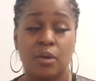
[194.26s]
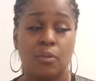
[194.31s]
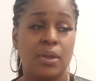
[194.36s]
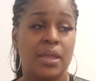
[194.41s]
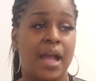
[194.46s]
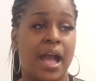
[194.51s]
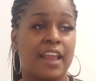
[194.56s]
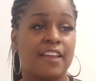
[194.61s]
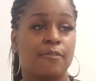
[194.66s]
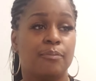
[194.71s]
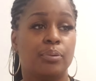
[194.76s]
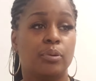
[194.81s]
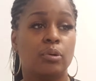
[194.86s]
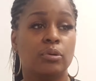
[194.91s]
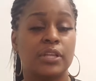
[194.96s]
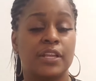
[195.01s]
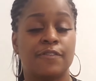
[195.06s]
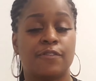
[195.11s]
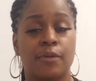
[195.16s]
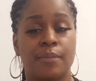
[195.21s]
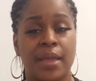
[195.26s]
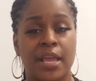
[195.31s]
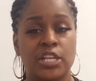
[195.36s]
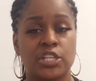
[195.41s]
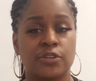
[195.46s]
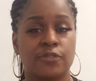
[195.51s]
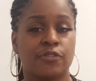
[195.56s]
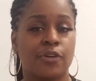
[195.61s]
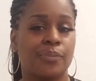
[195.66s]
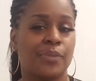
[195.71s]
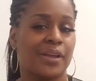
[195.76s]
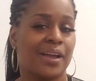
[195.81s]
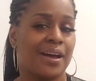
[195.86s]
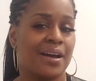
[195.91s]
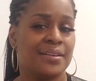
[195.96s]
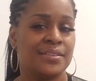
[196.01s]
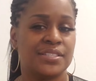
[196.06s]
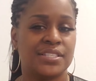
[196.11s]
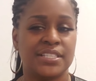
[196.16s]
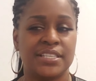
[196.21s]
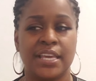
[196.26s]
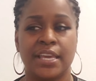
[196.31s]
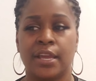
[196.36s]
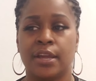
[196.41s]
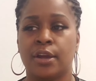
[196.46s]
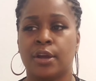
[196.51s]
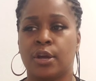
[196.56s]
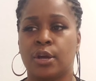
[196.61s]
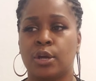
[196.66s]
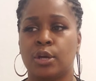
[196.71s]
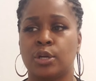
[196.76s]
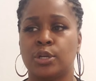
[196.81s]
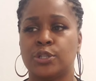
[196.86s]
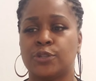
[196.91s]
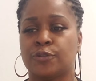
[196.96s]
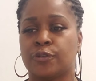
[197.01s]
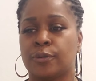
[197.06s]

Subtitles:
We kind of pulled information from the concierge,